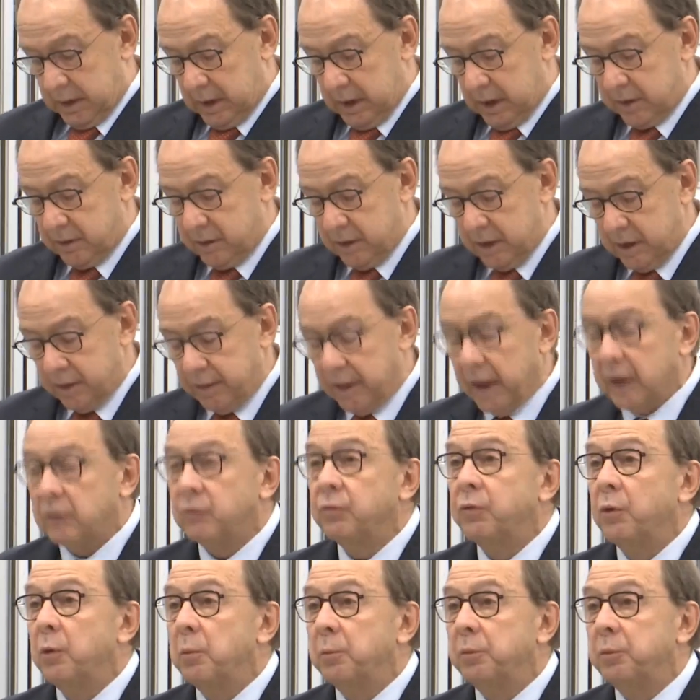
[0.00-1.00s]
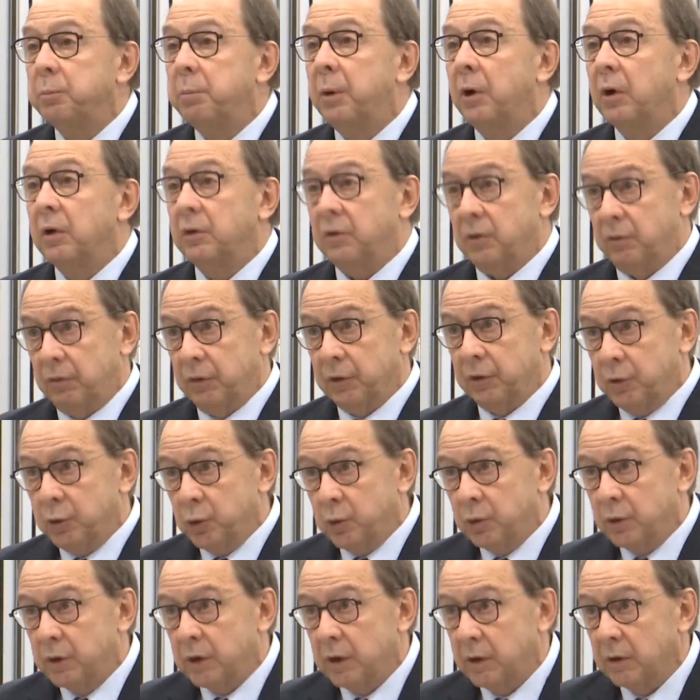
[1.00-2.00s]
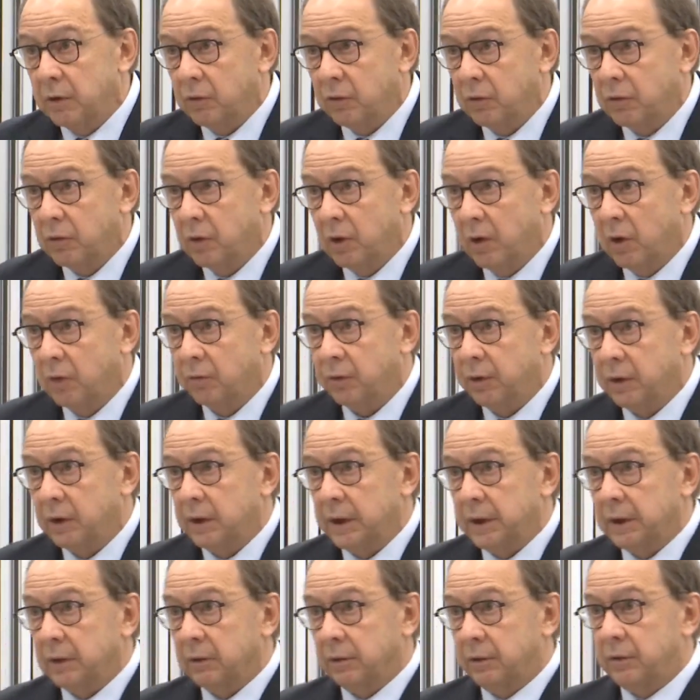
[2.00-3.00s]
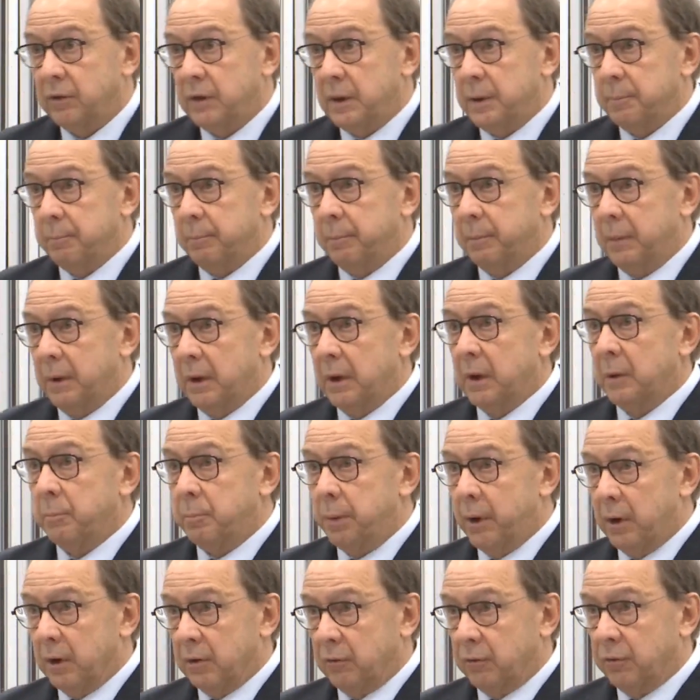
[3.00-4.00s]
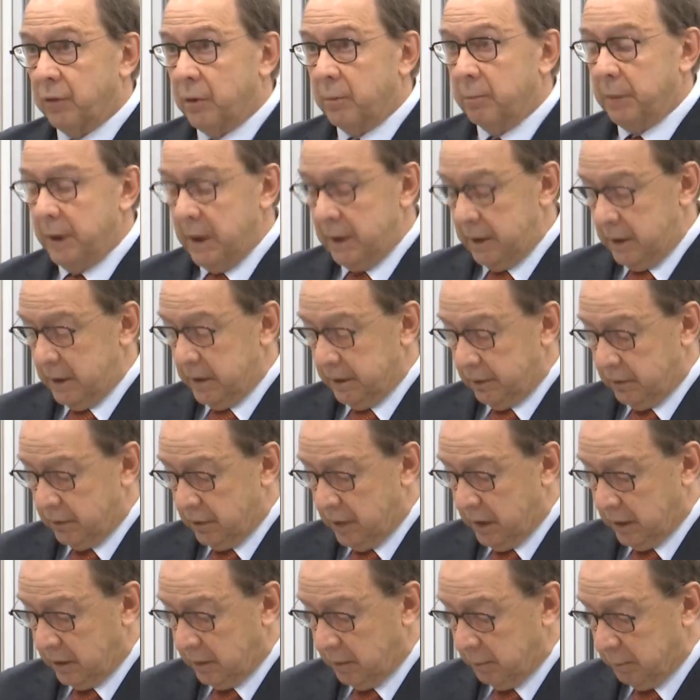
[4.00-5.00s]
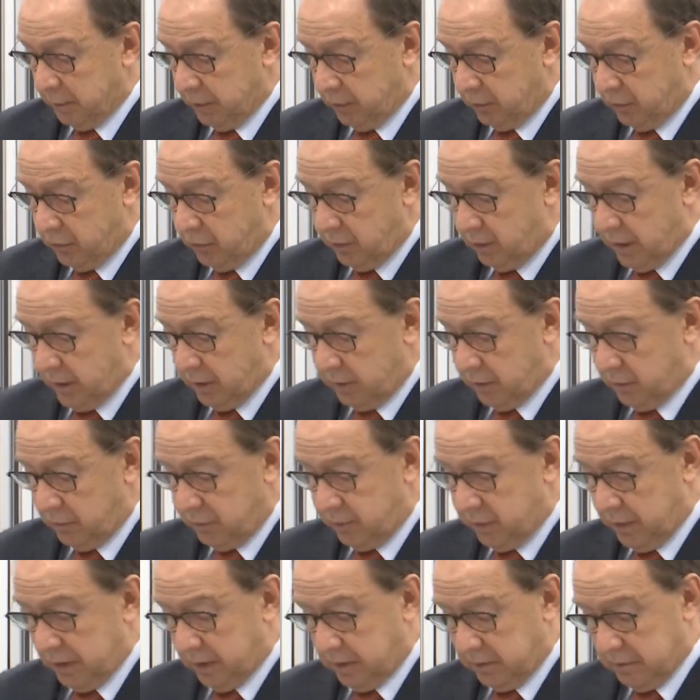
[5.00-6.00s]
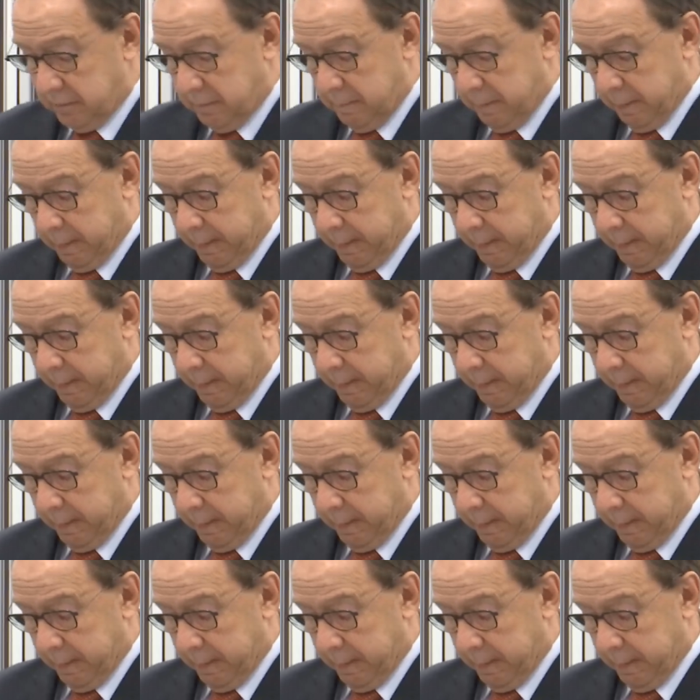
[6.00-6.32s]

Indeed, that forms part of the duties of the legal team, apart from any entitlement to that effect.